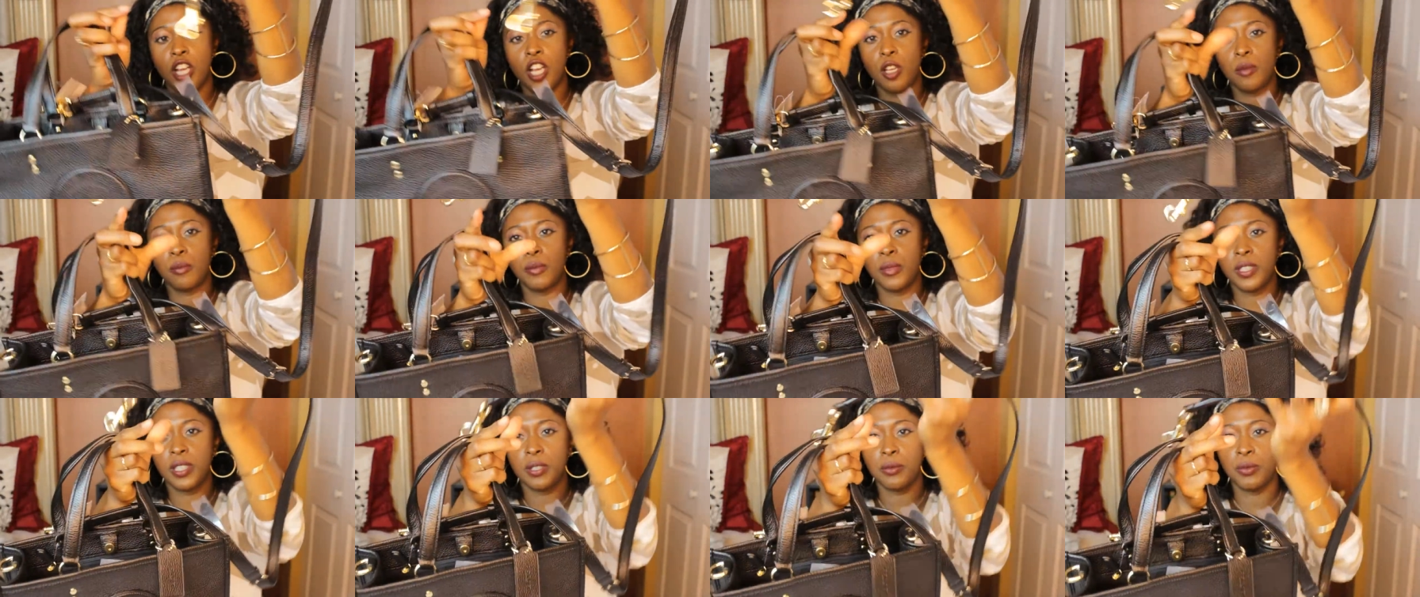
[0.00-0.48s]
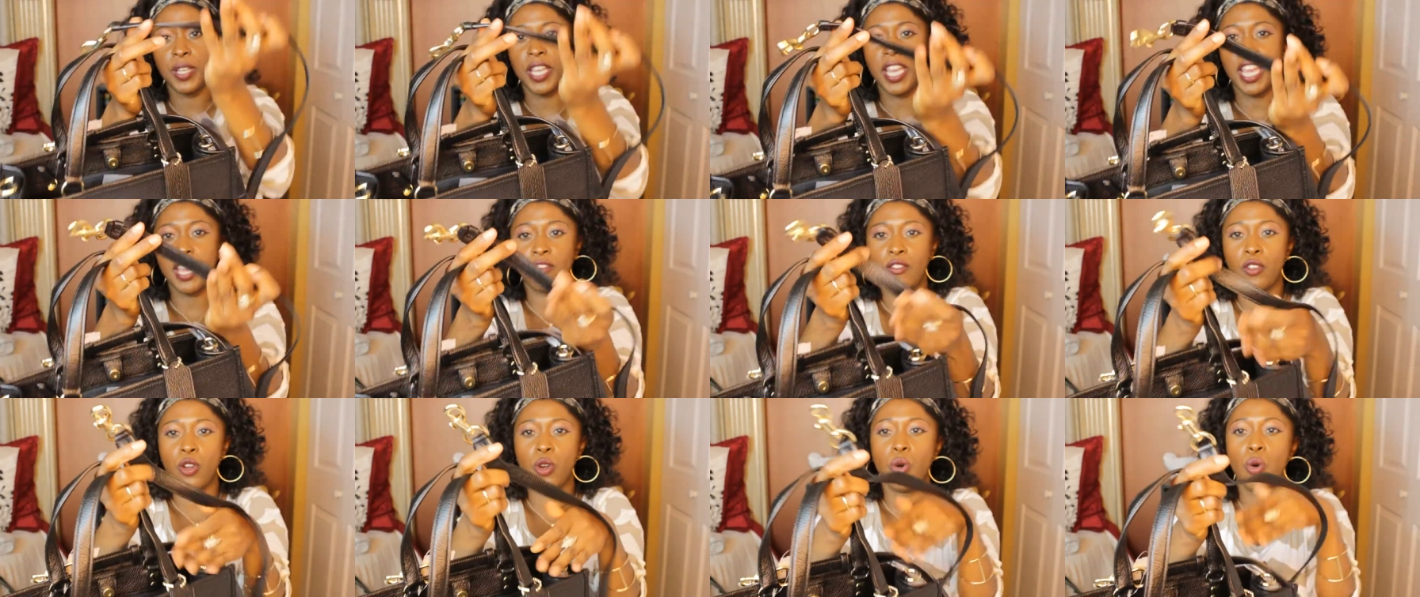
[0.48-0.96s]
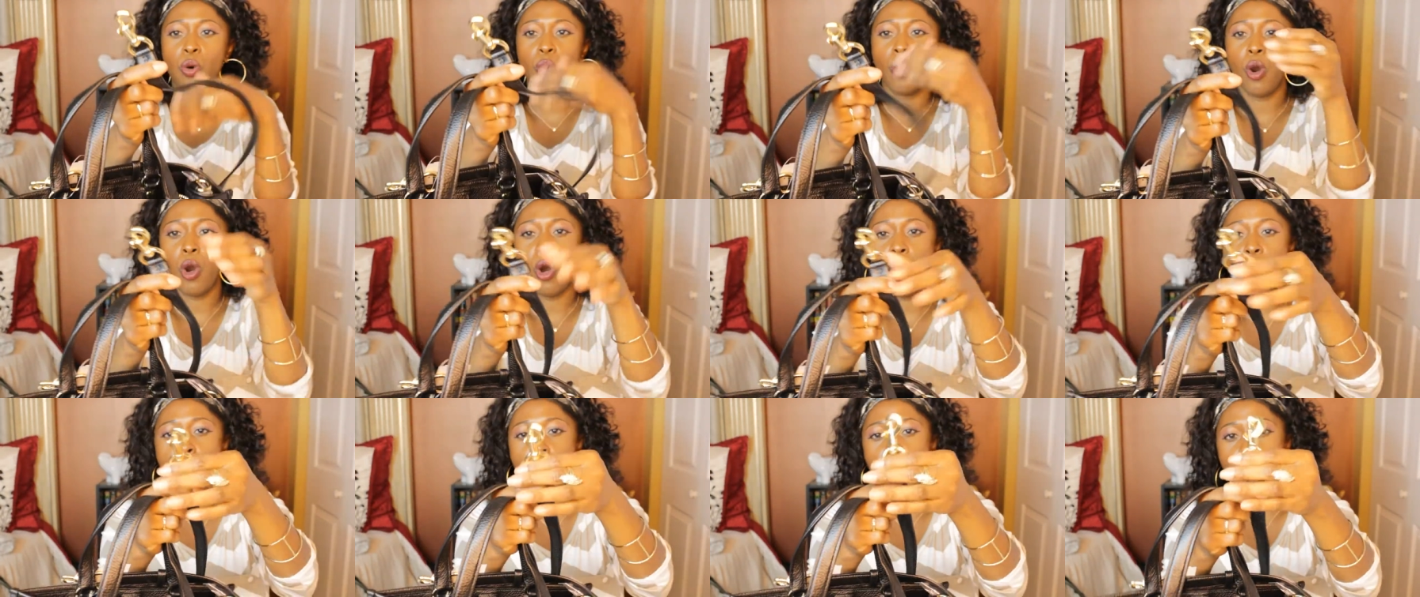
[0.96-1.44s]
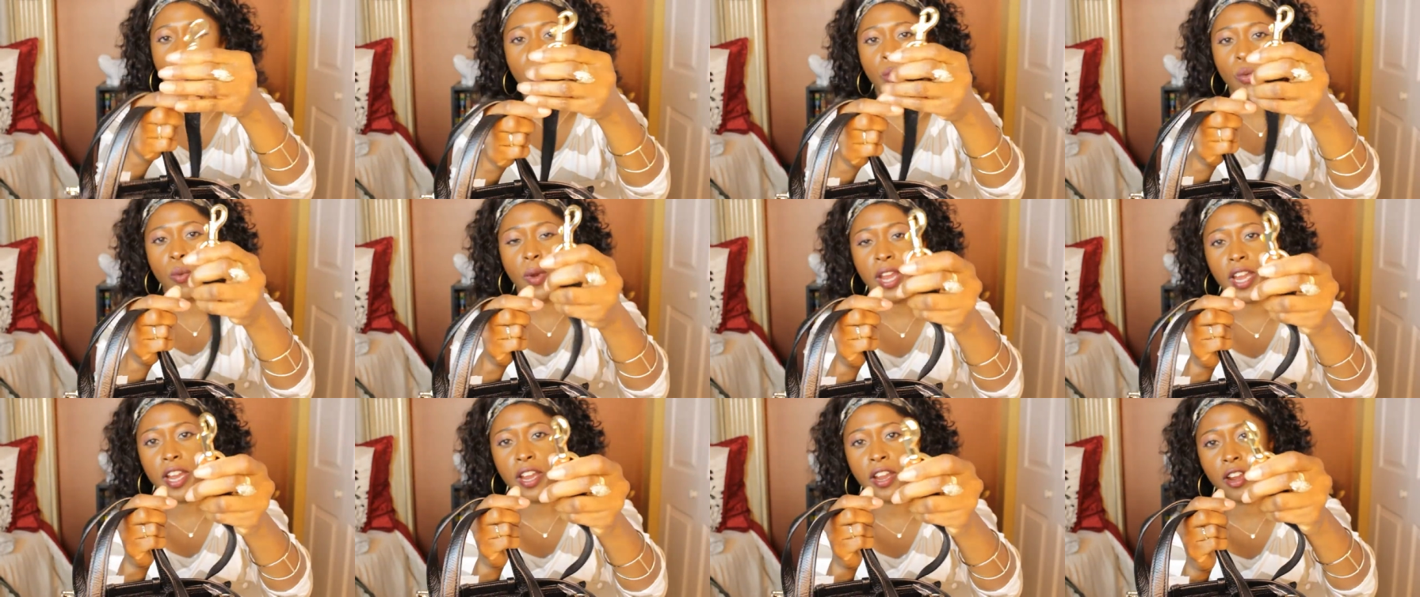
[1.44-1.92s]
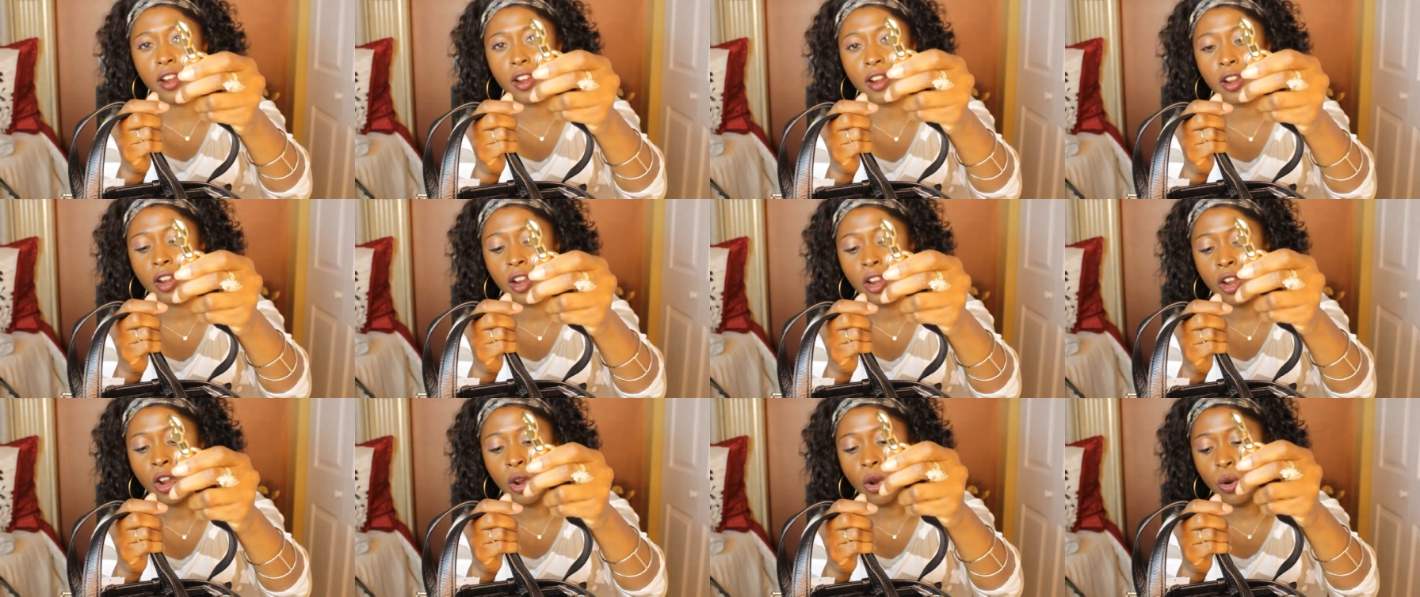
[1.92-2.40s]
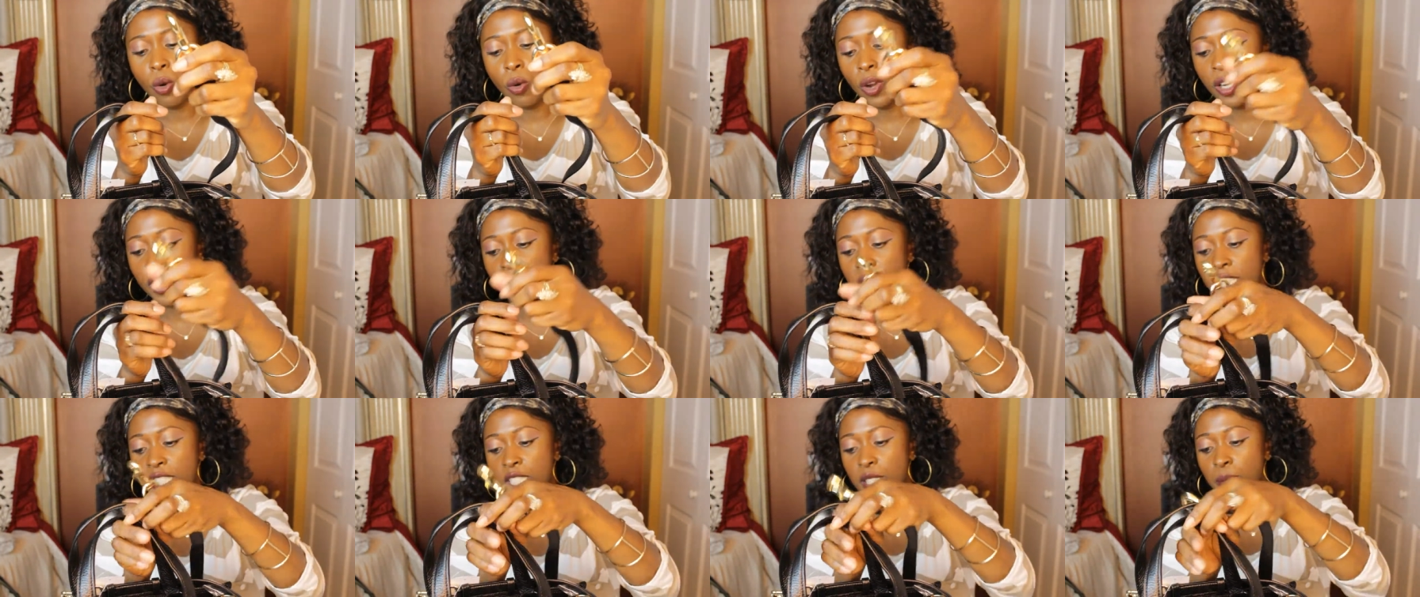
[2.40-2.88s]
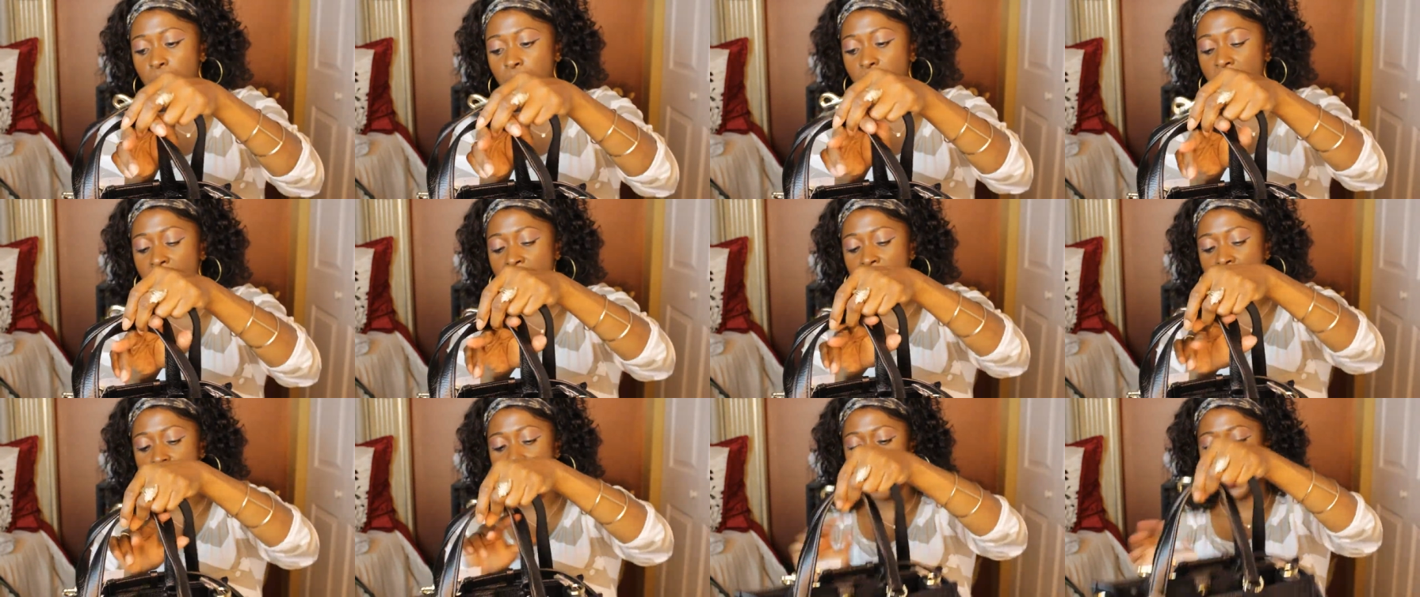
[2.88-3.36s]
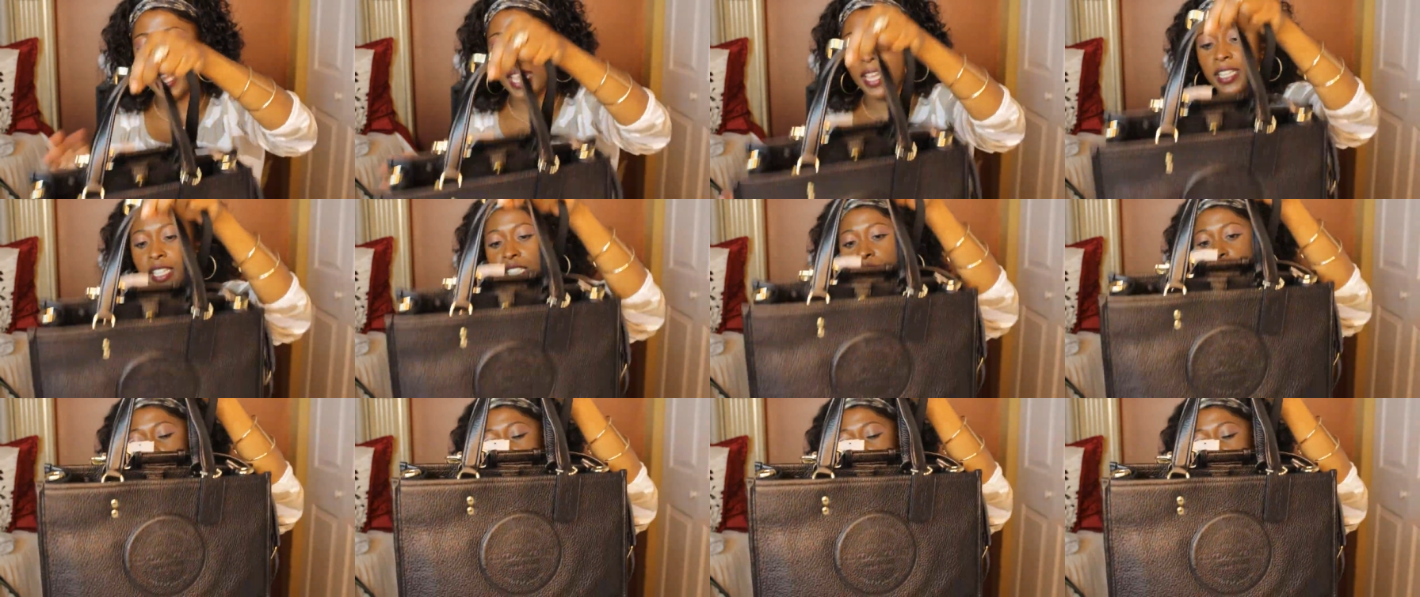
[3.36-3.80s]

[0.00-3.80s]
Um, we have gold hardware on this bag and this